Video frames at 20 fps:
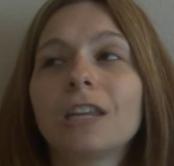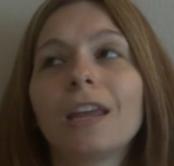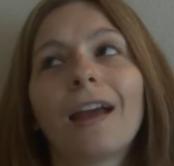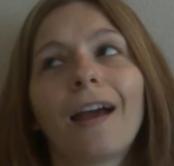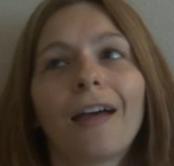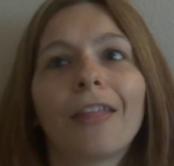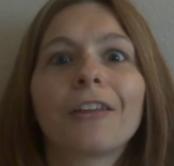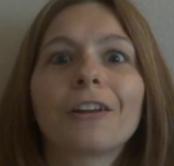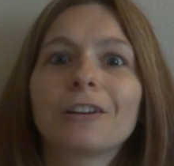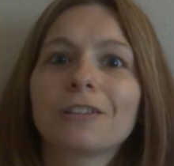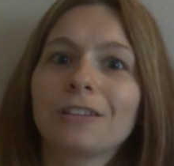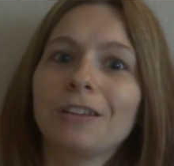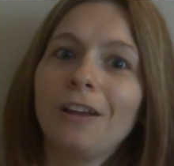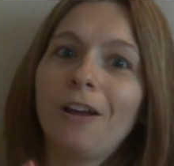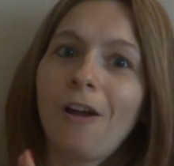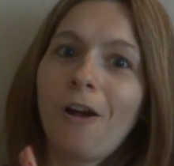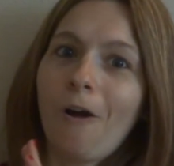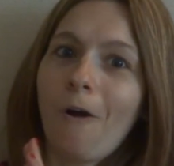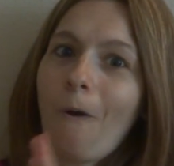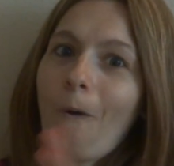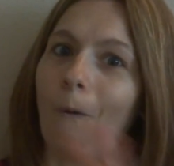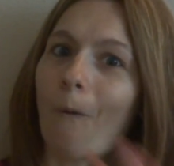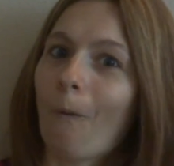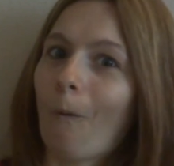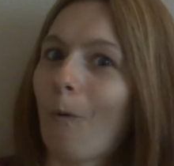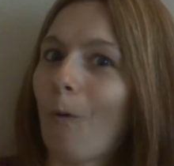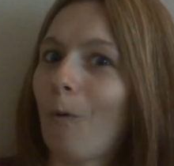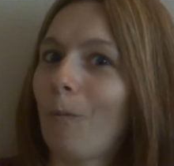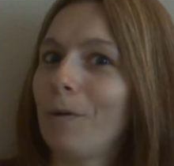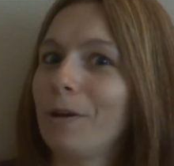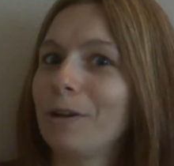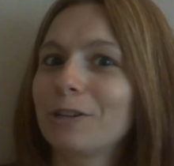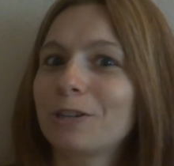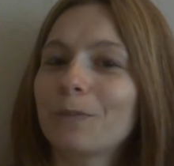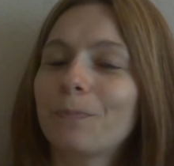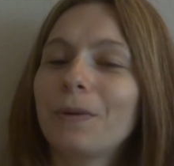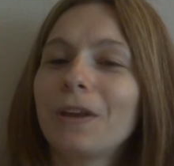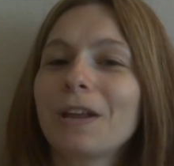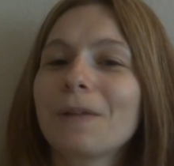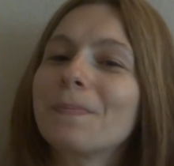Yeah, there's a whole bunch
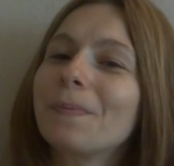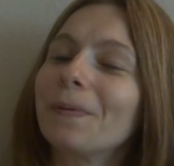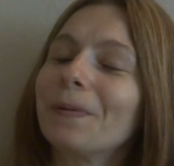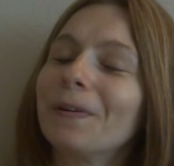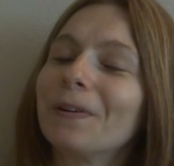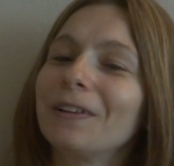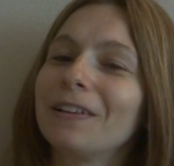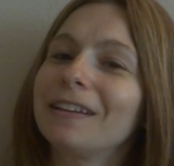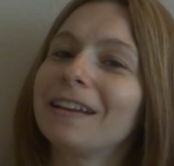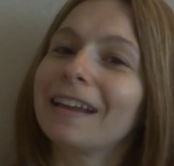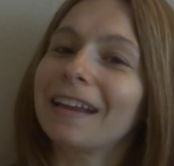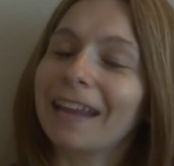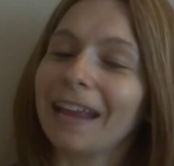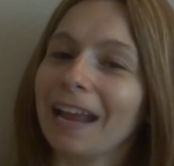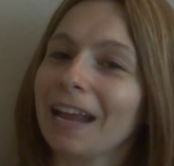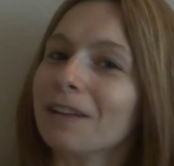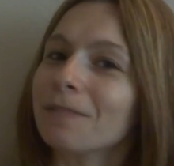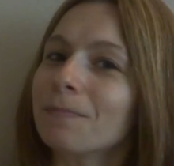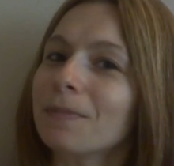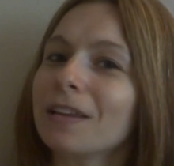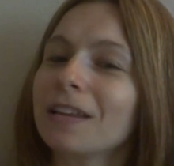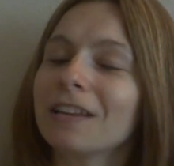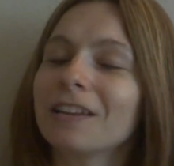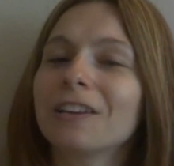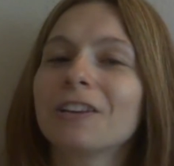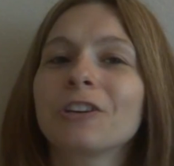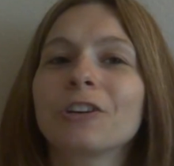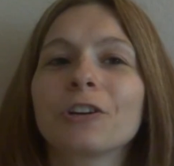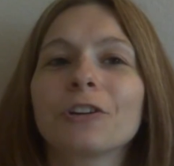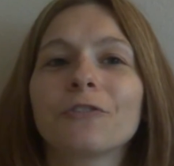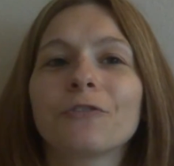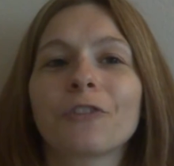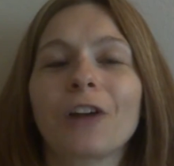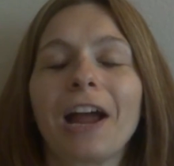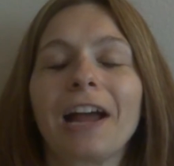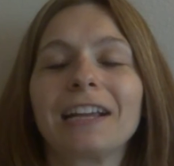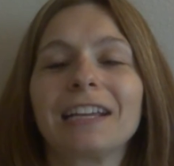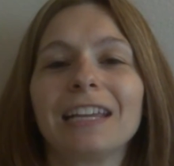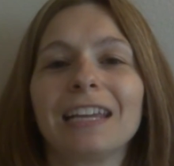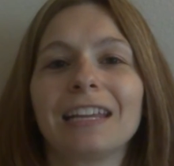of people and it can be
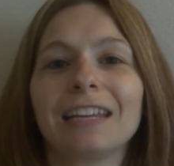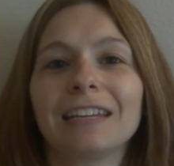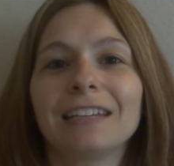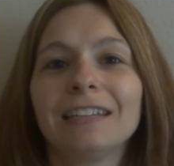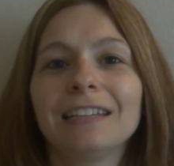nerve-wracking